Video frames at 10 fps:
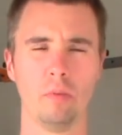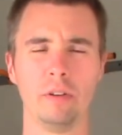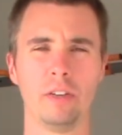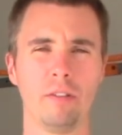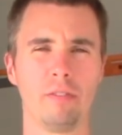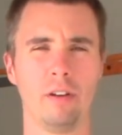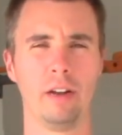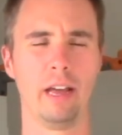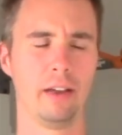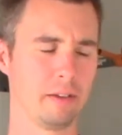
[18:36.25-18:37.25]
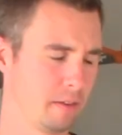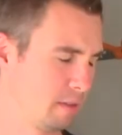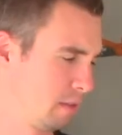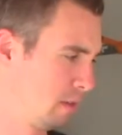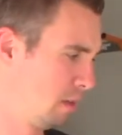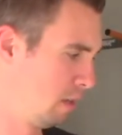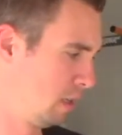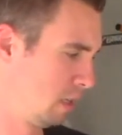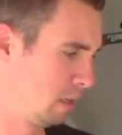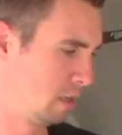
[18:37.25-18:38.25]
are we doing for today?
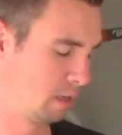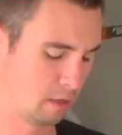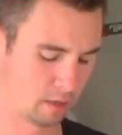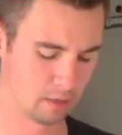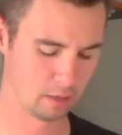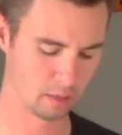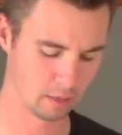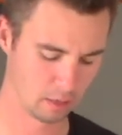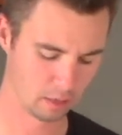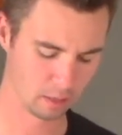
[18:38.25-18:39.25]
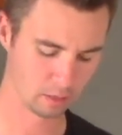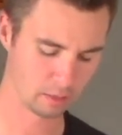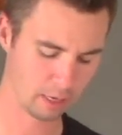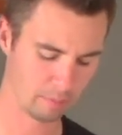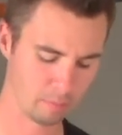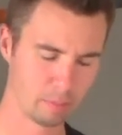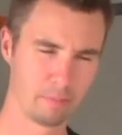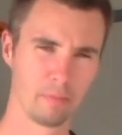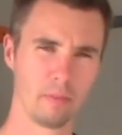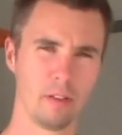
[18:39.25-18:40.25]
So,
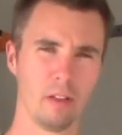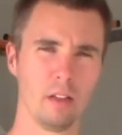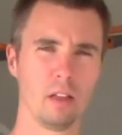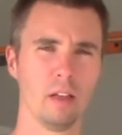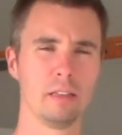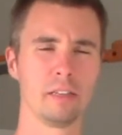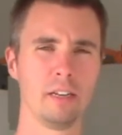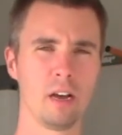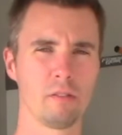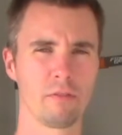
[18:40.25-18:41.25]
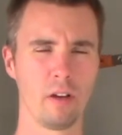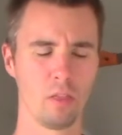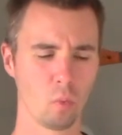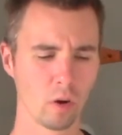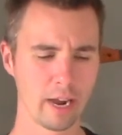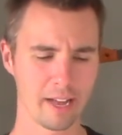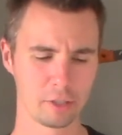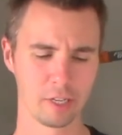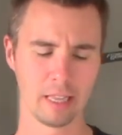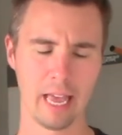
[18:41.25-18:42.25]
it's enough. The workout
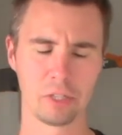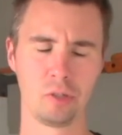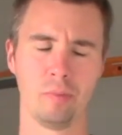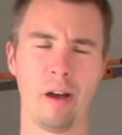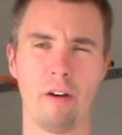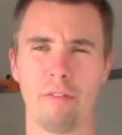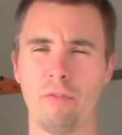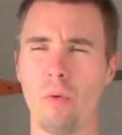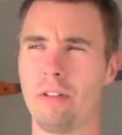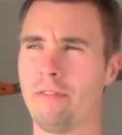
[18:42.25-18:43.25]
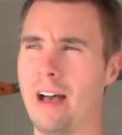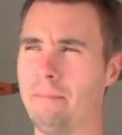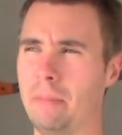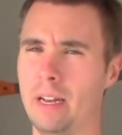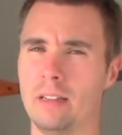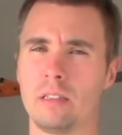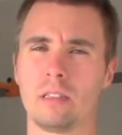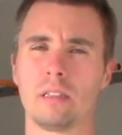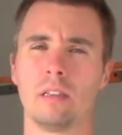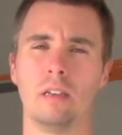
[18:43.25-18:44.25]
should last you about 45
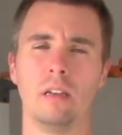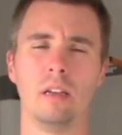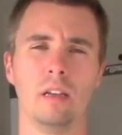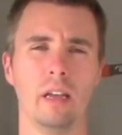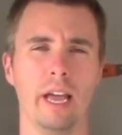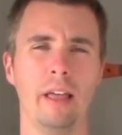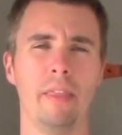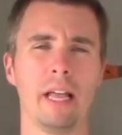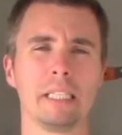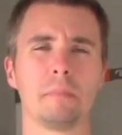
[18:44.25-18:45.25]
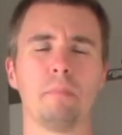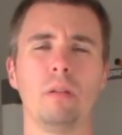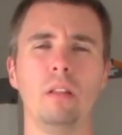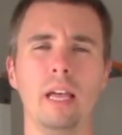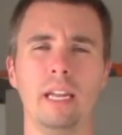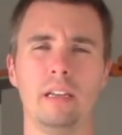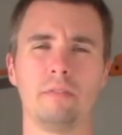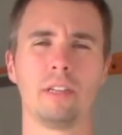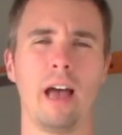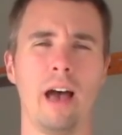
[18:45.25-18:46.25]
minutes. And that's plenty of
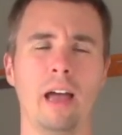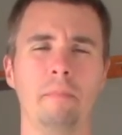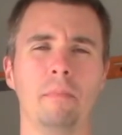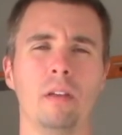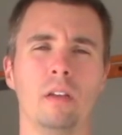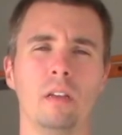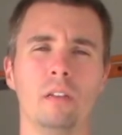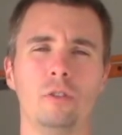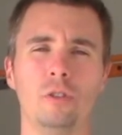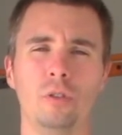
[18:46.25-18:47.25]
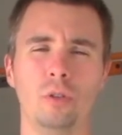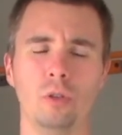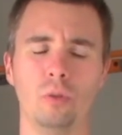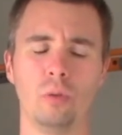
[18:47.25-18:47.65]
time to